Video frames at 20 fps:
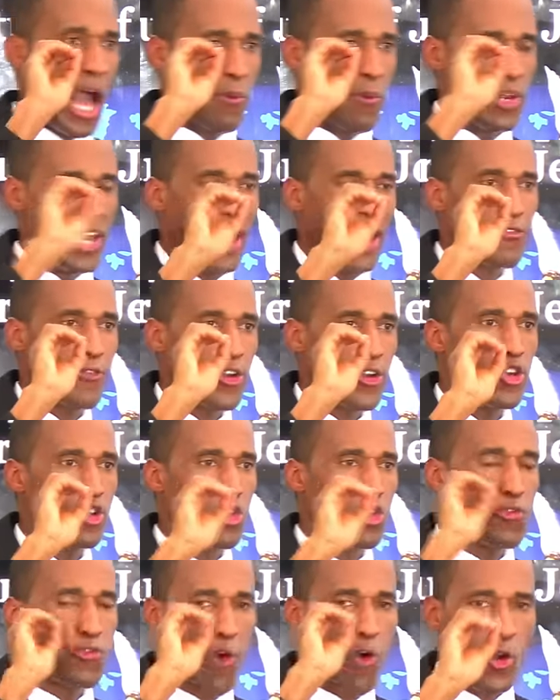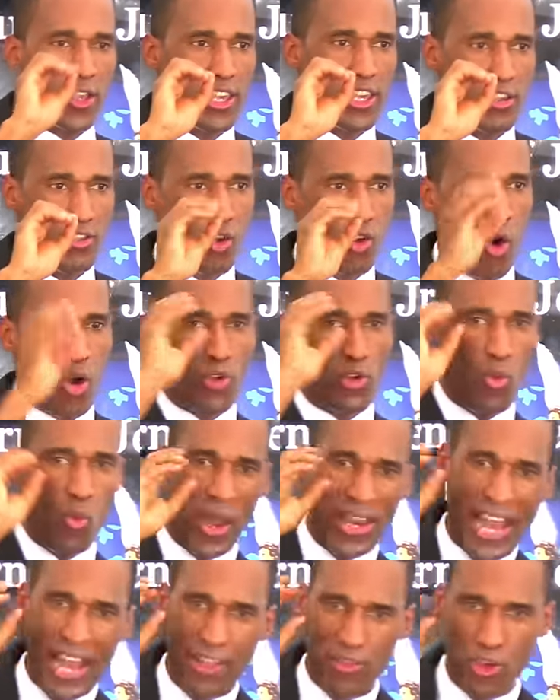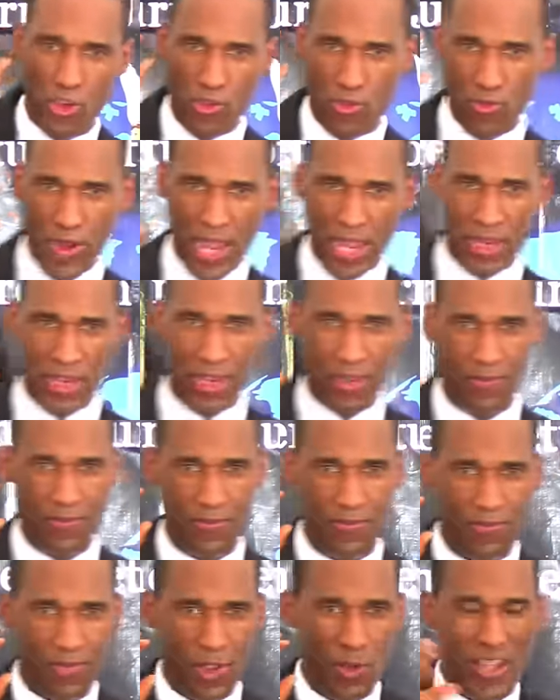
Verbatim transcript: I would like for you to focus on what I just read.